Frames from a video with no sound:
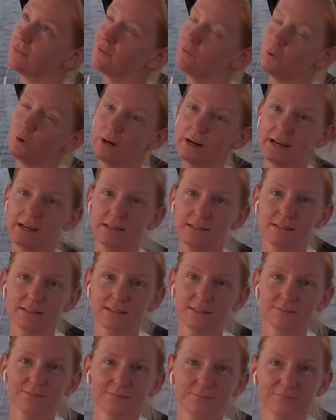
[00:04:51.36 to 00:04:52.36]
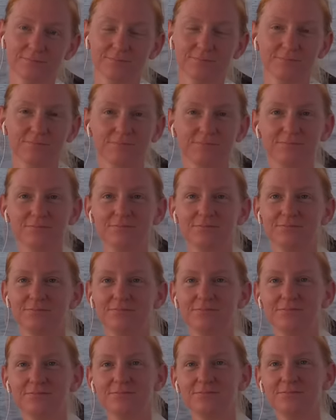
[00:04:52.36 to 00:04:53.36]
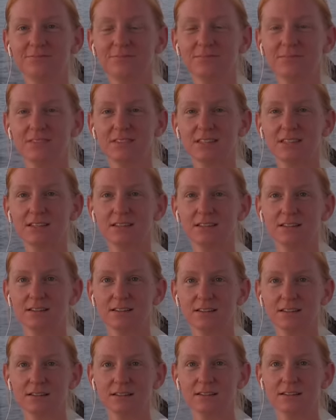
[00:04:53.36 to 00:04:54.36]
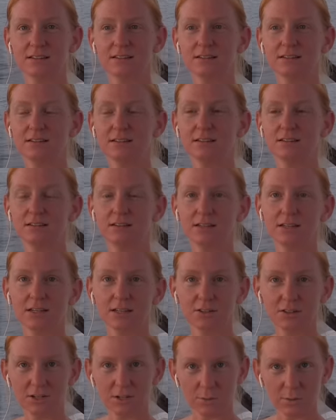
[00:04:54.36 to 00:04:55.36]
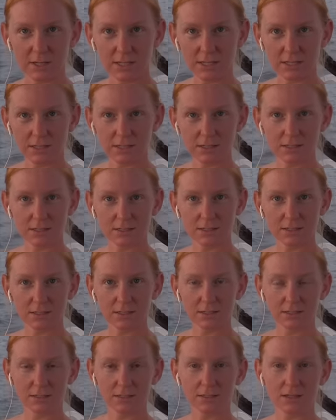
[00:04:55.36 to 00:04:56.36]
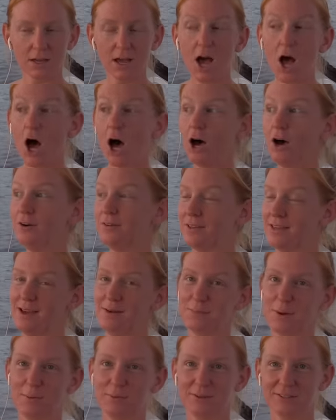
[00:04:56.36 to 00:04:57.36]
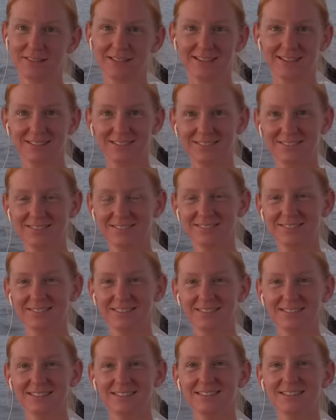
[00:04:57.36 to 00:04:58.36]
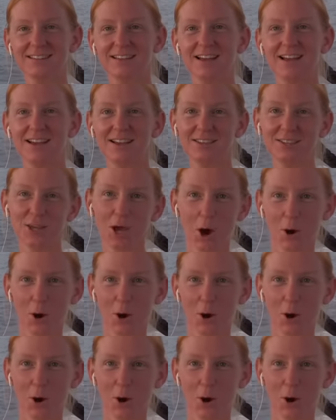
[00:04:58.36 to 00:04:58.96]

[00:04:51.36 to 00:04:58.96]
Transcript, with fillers: Four nights. Four nights, including your birthday. Including what? Your birthday. Oh yeah, my birthday. If I can pronounce proper English.